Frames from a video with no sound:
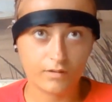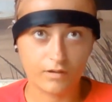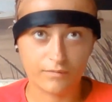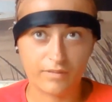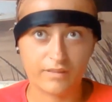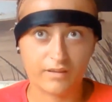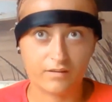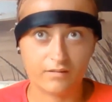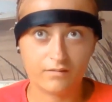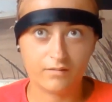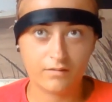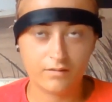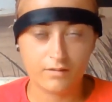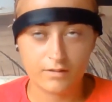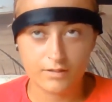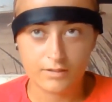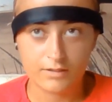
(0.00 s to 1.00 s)
I think.
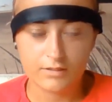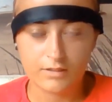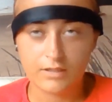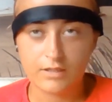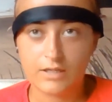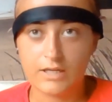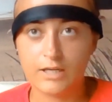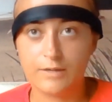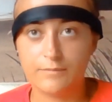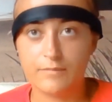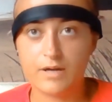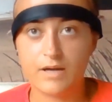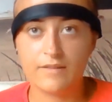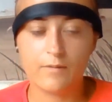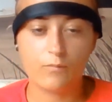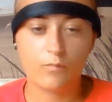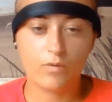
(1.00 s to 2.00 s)
And
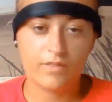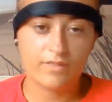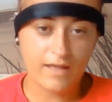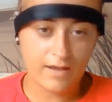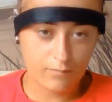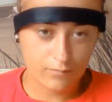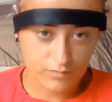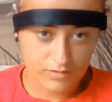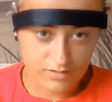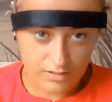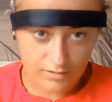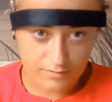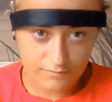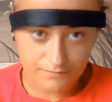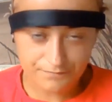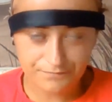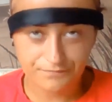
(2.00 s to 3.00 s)
then when that was
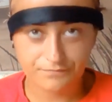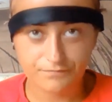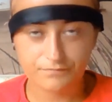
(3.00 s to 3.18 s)
done,